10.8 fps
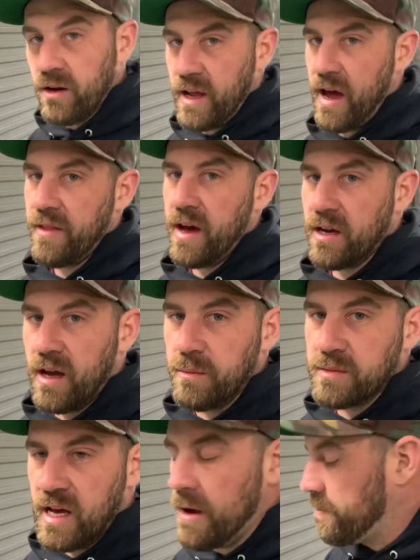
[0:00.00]
on how that
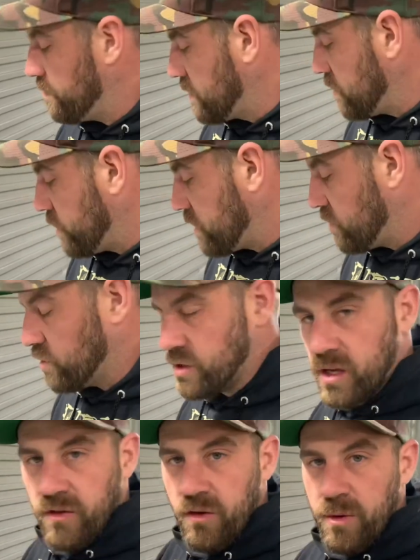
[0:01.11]
comes up, we can also
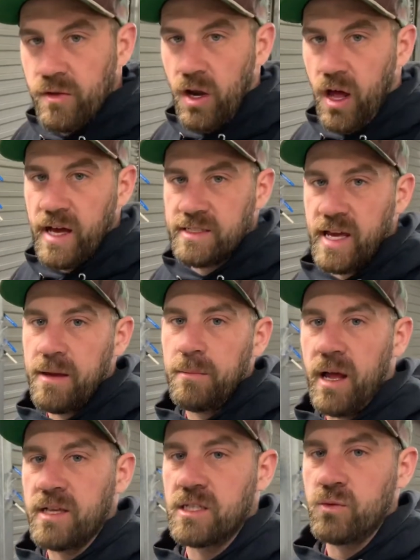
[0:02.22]
give it a bit of a light
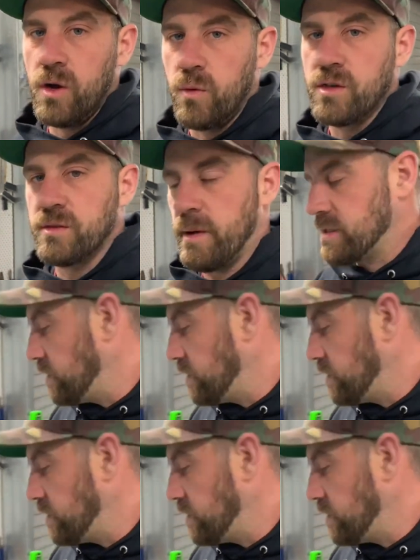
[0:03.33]
sandblast as well, which makes it